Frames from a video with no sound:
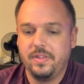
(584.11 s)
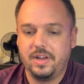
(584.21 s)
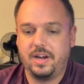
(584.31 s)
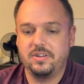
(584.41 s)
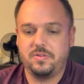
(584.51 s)

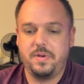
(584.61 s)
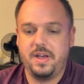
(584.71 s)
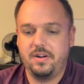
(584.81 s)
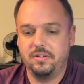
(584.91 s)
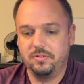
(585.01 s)
cares
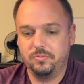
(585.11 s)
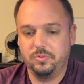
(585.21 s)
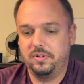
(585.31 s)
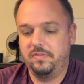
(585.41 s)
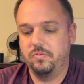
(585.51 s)
about or
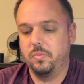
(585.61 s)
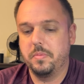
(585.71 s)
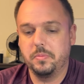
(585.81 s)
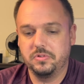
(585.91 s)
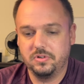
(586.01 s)
even
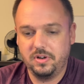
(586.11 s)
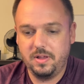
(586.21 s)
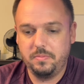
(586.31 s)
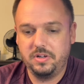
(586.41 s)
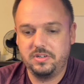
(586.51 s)
remembers their
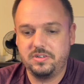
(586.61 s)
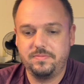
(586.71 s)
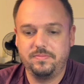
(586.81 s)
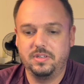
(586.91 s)
name much.